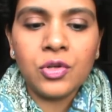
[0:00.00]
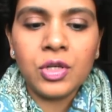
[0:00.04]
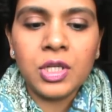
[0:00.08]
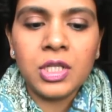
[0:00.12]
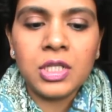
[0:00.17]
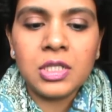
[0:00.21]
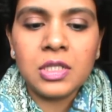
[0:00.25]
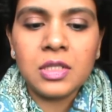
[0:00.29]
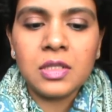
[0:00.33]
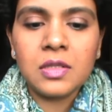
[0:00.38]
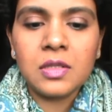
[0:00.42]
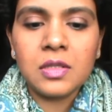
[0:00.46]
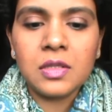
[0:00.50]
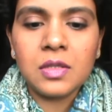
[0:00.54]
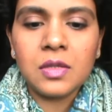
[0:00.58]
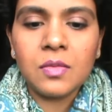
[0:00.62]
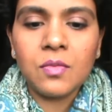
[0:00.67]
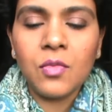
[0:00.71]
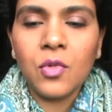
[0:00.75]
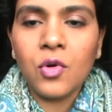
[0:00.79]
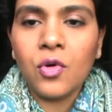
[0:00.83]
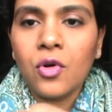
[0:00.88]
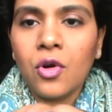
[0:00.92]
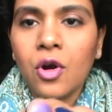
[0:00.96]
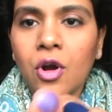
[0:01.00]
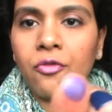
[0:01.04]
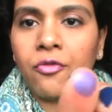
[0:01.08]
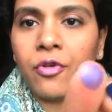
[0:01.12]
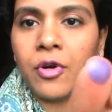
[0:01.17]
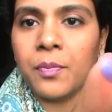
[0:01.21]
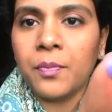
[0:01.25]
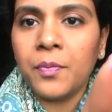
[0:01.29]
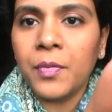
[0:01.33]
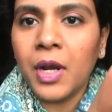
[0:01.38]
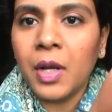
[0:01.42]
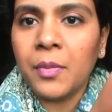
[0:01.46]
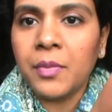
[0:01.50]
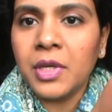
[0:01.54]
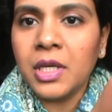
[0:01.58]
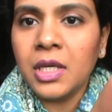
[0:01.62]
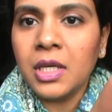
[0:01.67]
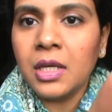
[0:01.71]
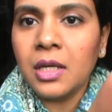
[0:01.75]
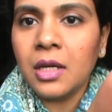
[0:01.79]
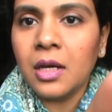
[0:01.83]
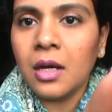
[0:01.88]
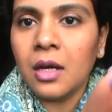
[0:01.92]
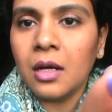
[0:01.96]
it's more of a
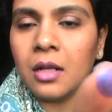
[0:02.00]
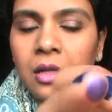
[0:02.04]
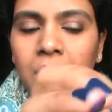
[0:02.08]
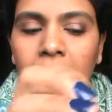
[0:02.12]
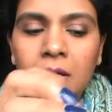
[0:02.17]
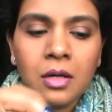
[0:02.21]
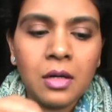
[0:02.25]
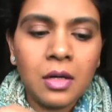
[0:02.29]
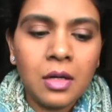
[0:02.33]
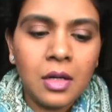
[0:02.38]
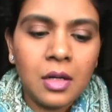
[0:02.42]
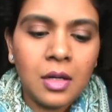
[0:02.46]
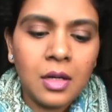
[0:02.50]
plummy color